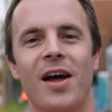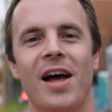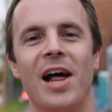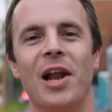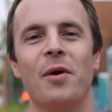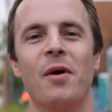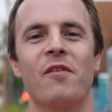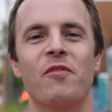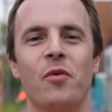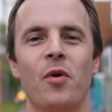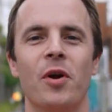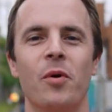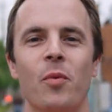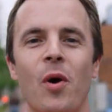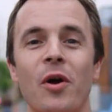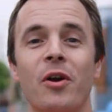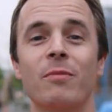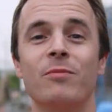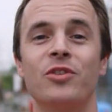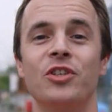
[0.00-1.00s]
Hello everyone and
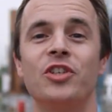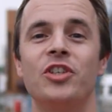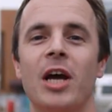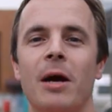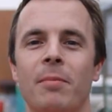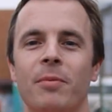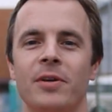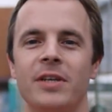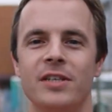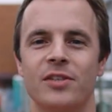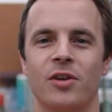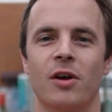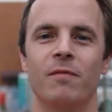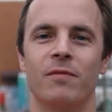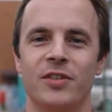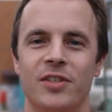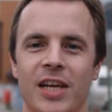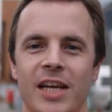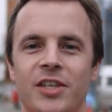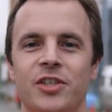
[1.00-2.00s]
welcome to Japanese
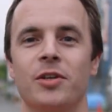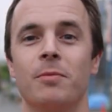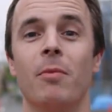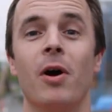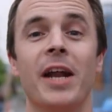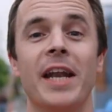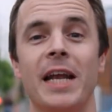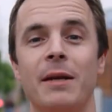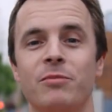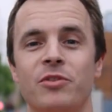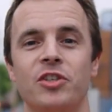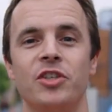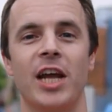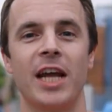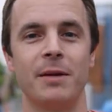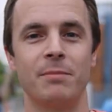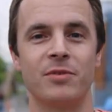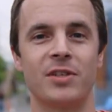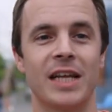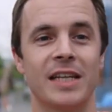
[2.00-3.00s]
Conversation. My name's
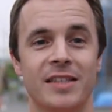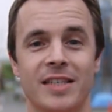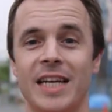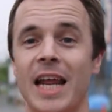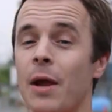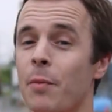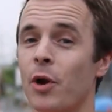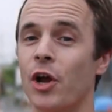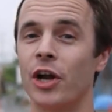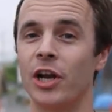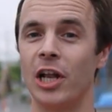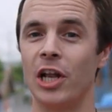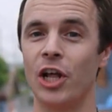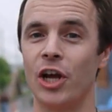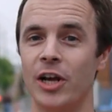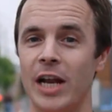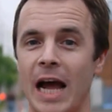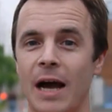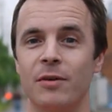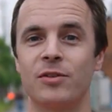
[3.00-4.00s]
James and today we're going to
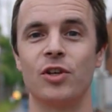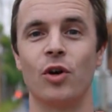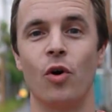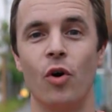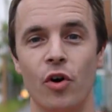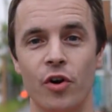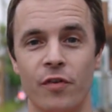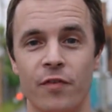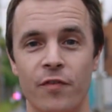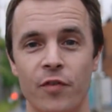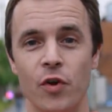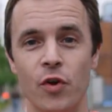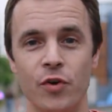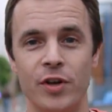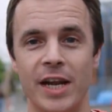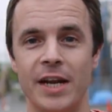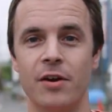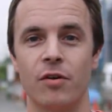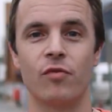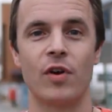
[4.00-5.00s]
learn how to order food
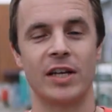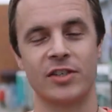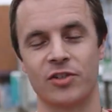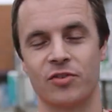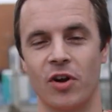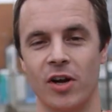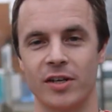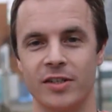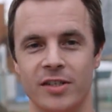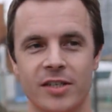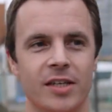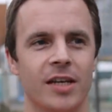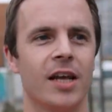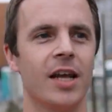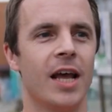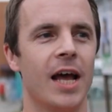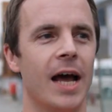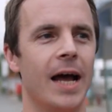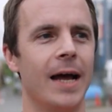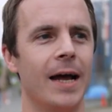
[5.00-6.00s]
in a restaurant.
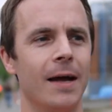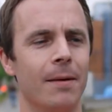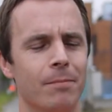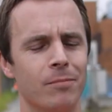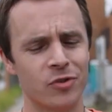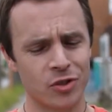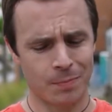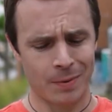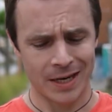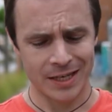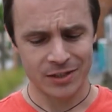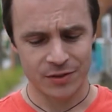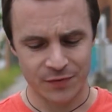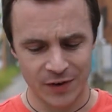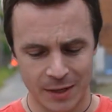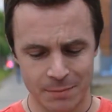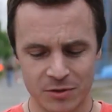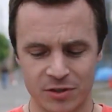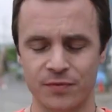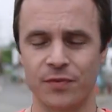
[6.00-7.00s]
Japan is
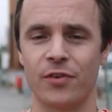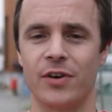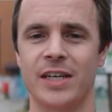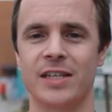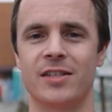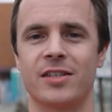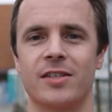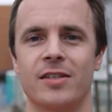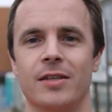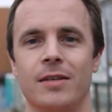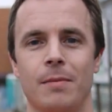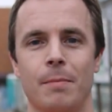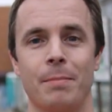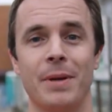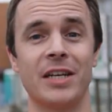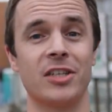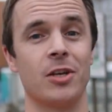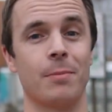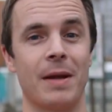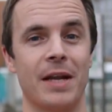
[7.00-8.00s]
famous for its
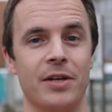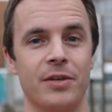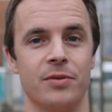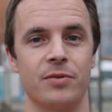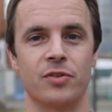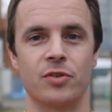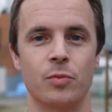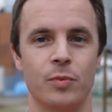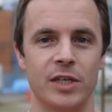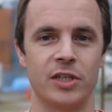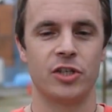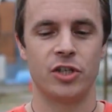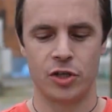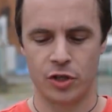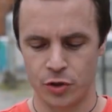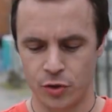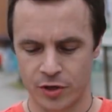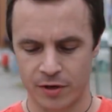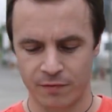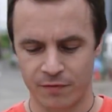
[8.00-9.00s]
picture menus, which
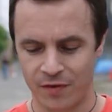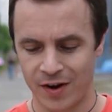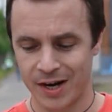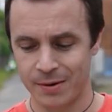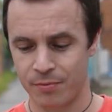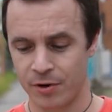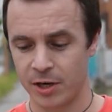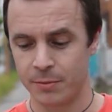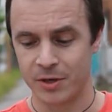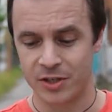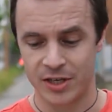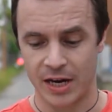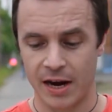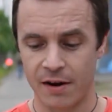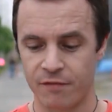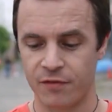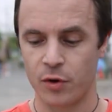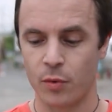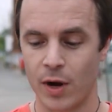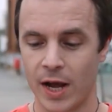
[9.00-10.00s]
you can find pretty much
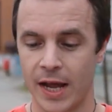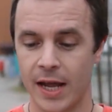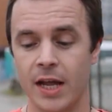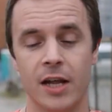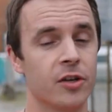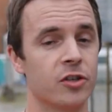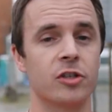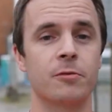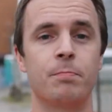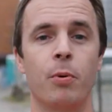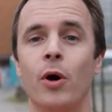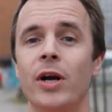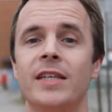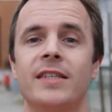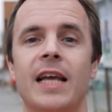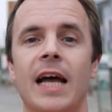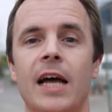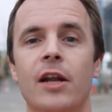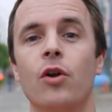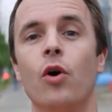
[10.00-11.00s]
everywhere. Just point
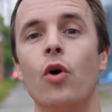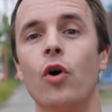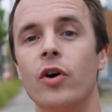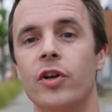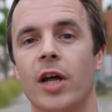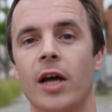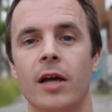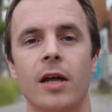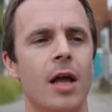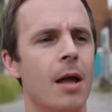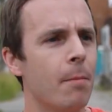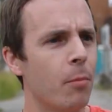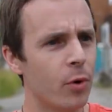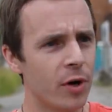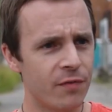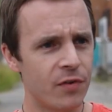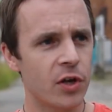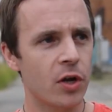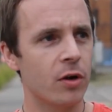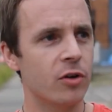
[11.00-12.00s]
out and order. What
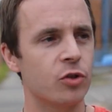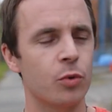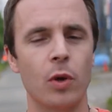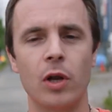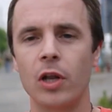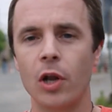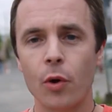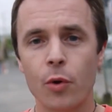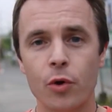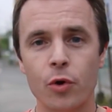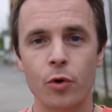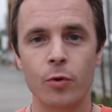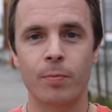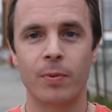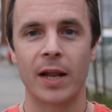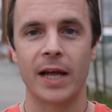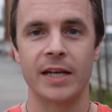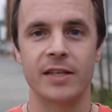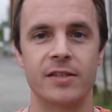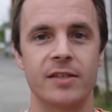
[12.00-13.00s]
if you go to a local
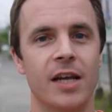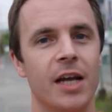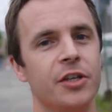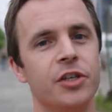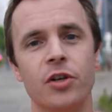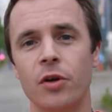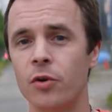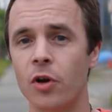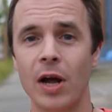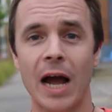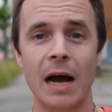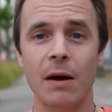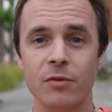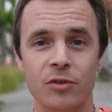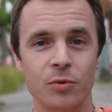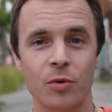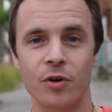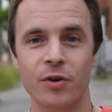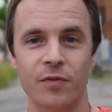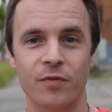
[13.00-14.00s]
place and you don't know how
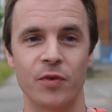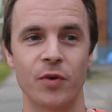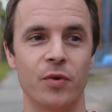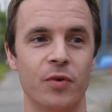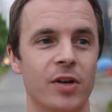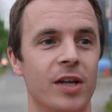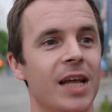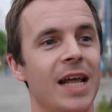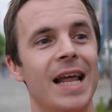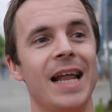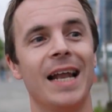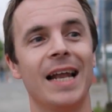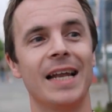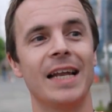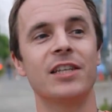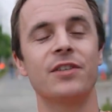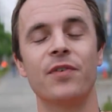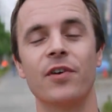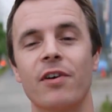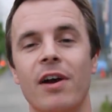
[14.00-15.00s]
to order food?
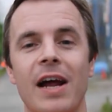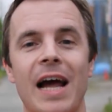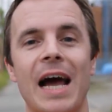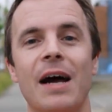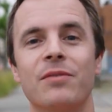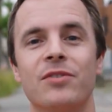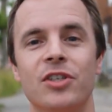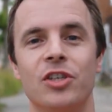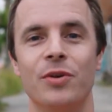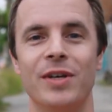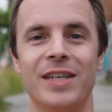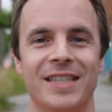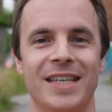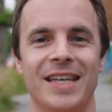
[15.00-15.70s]
Let's figure out how to do it